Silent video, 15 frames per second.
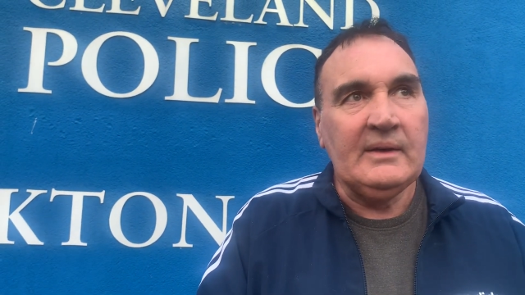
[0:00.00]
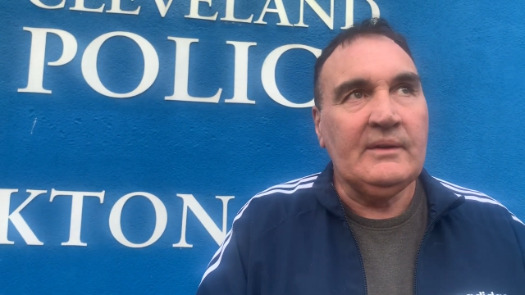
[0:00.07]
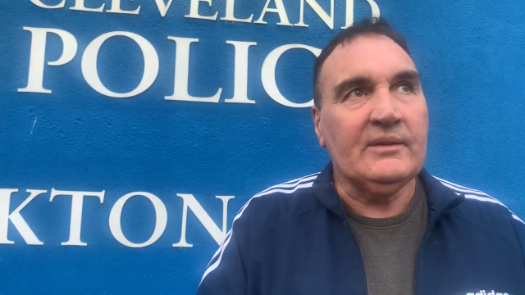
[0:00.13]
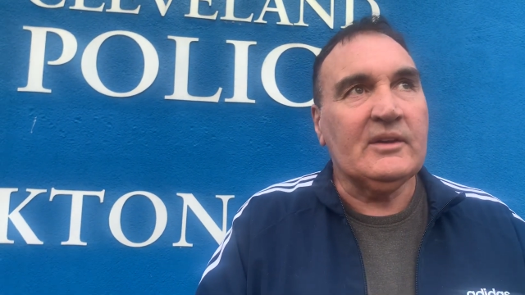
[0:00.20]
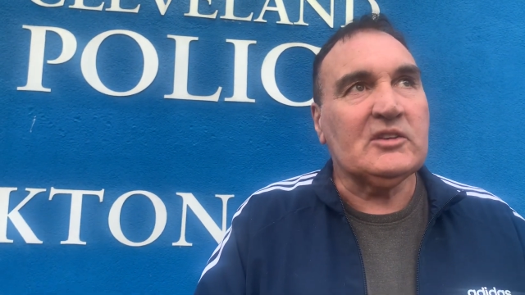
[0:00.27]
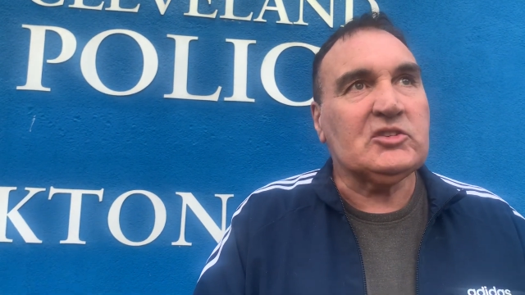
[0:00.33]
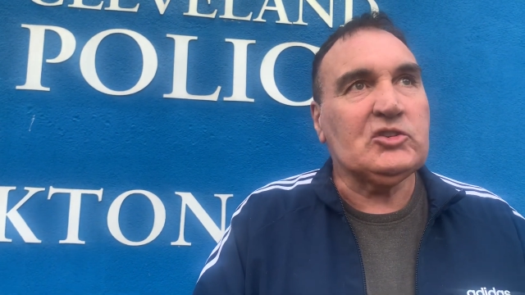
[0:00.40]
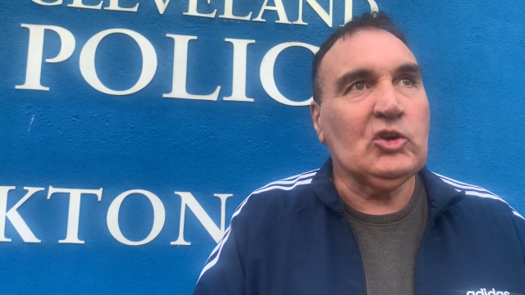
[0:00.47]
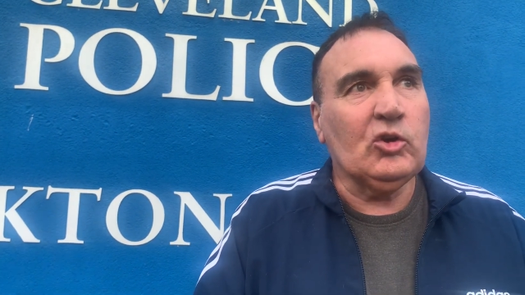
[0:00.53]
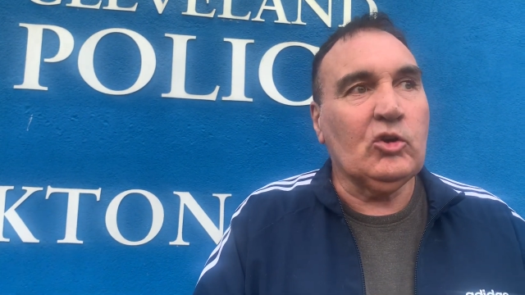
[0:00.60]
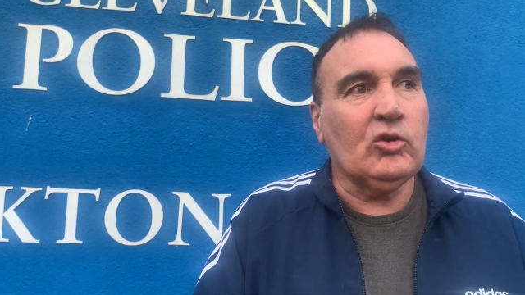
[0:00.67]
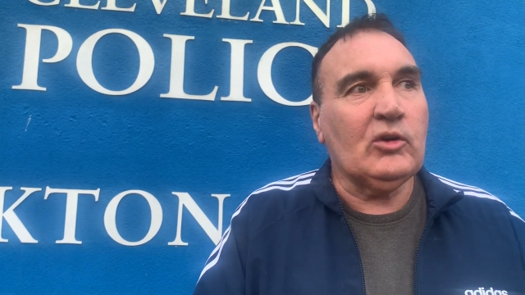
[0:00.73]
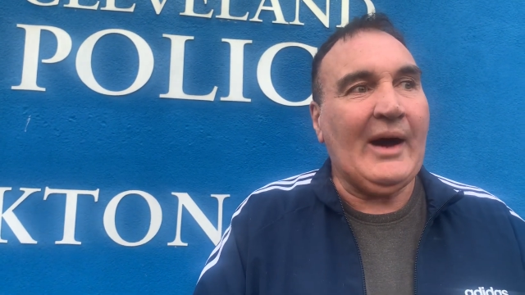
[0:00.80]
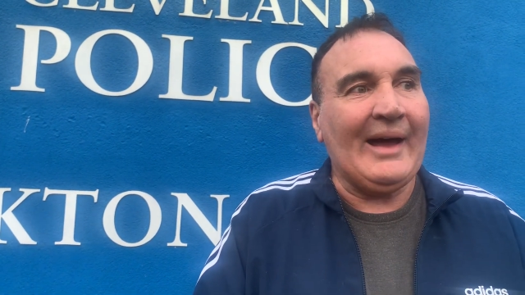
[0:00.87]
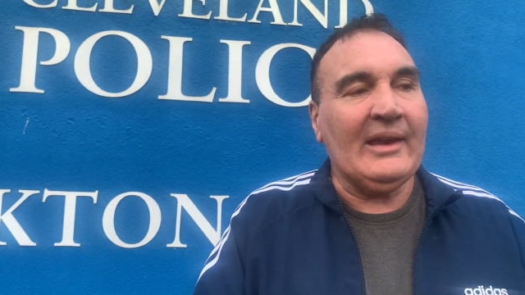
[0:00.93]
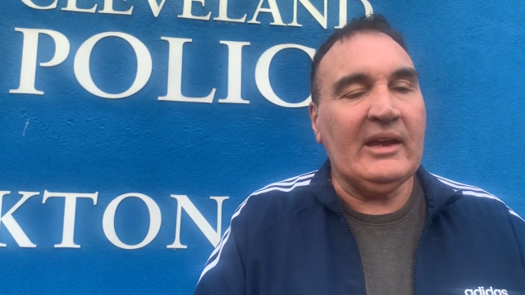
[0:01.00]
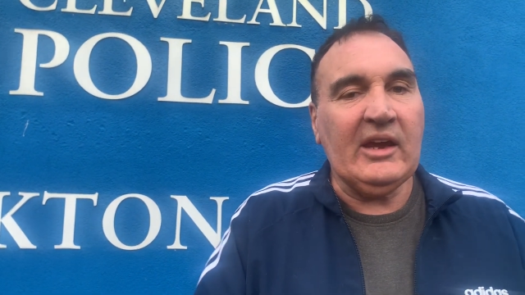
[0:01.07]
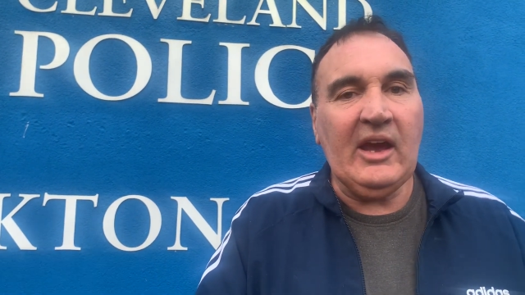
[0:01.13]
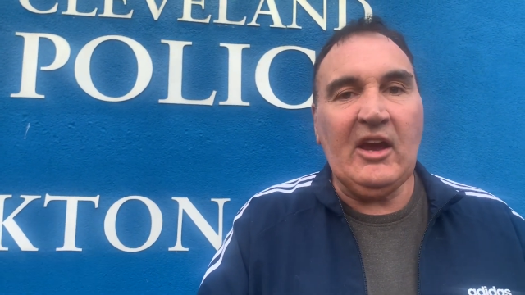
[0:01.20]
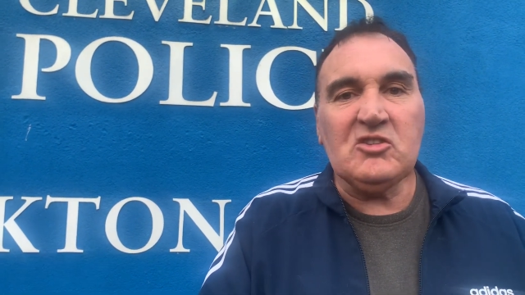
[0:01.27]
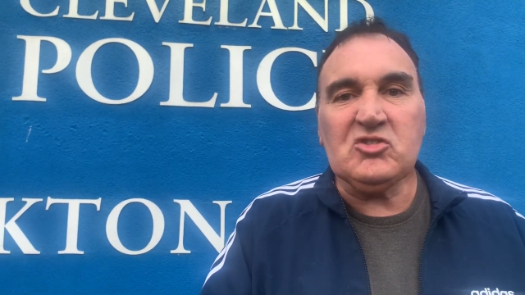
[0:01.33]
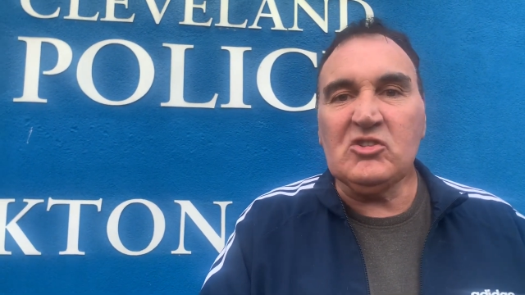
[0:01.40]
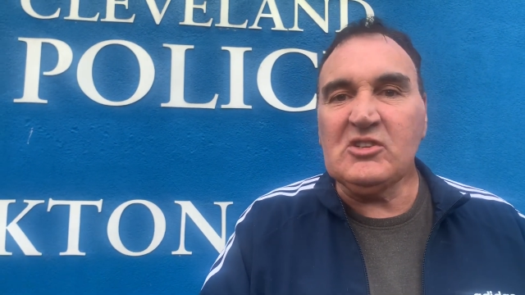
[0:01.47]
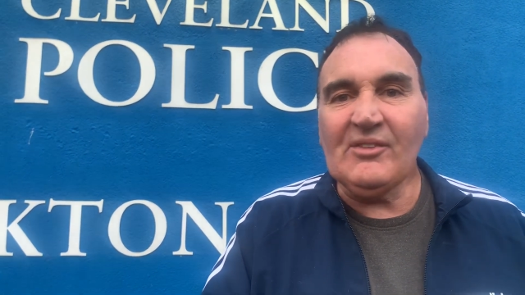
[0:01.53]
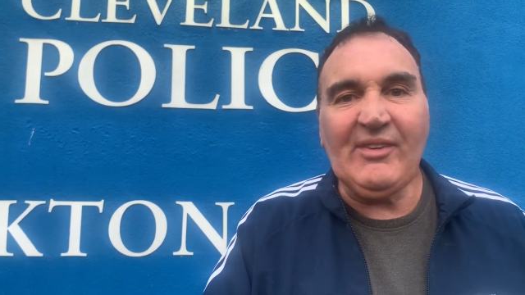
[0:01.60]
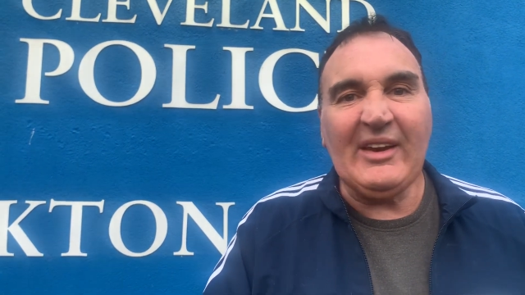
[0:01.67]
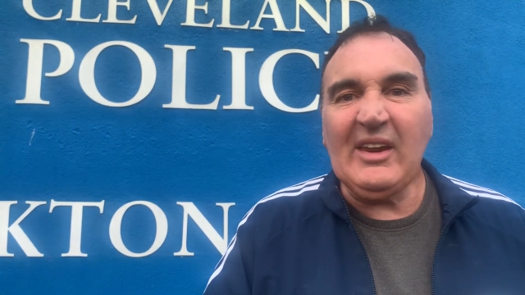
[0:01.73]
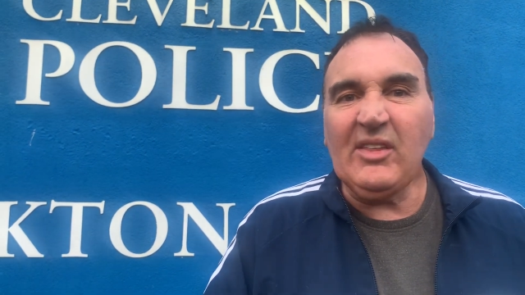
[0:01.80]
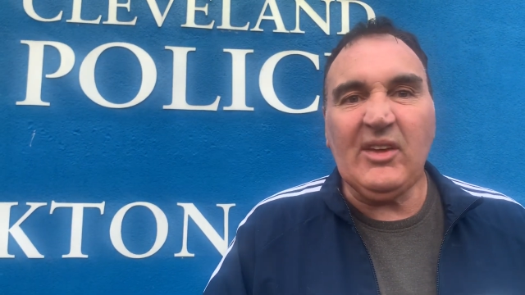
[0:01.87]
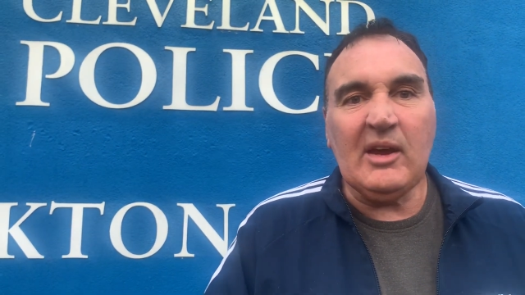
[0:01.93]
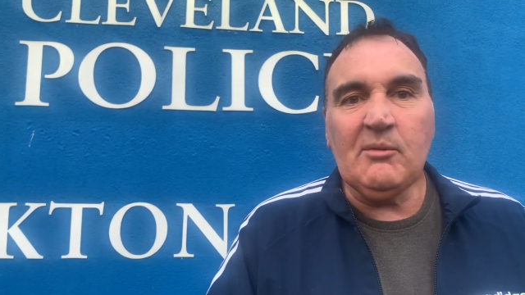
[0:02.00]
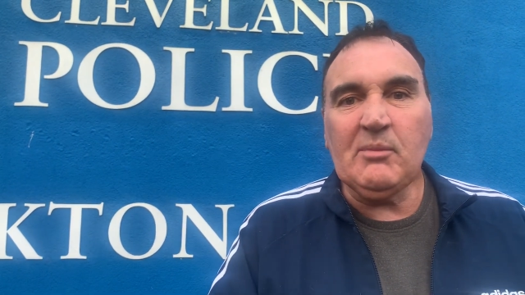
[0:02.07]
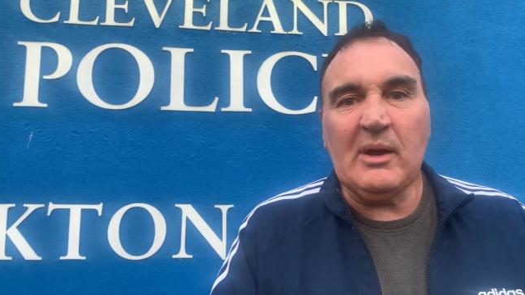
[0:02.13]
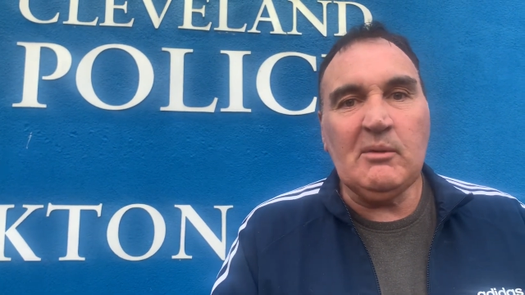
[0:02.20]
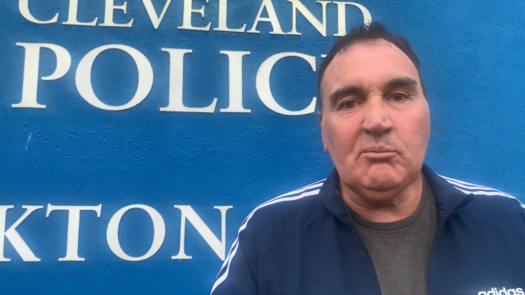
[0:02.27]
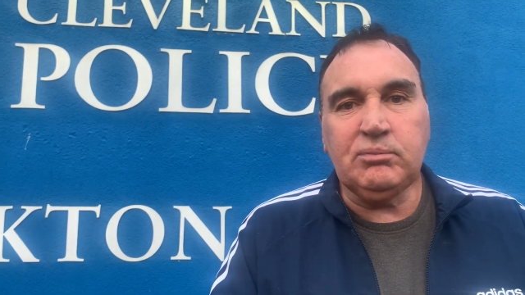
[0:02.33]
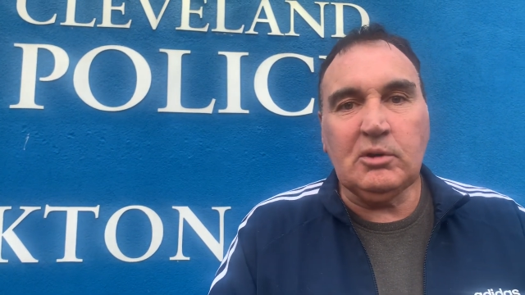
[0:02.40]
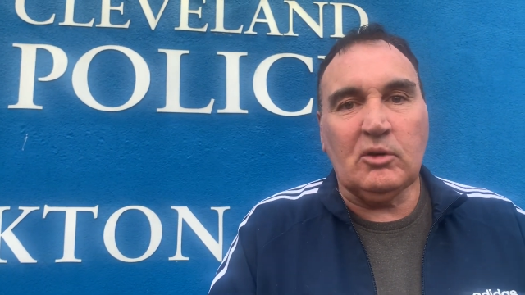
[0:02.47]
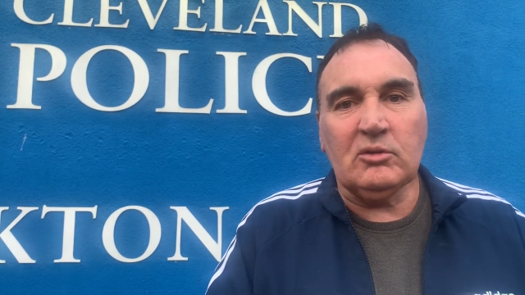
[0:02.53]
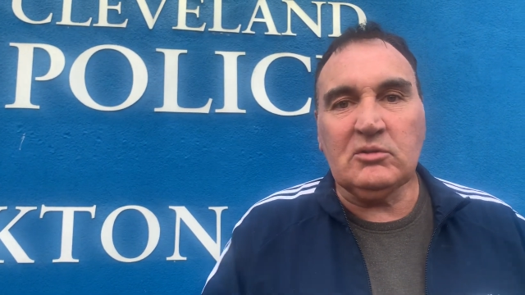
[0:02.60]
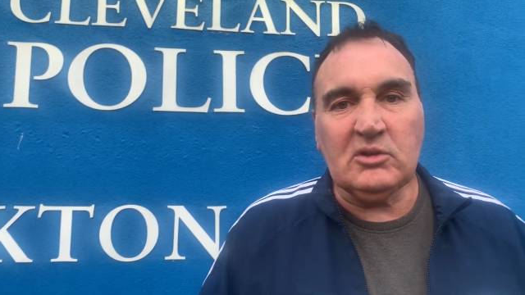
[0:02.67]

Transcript: There's no allegations of anything being put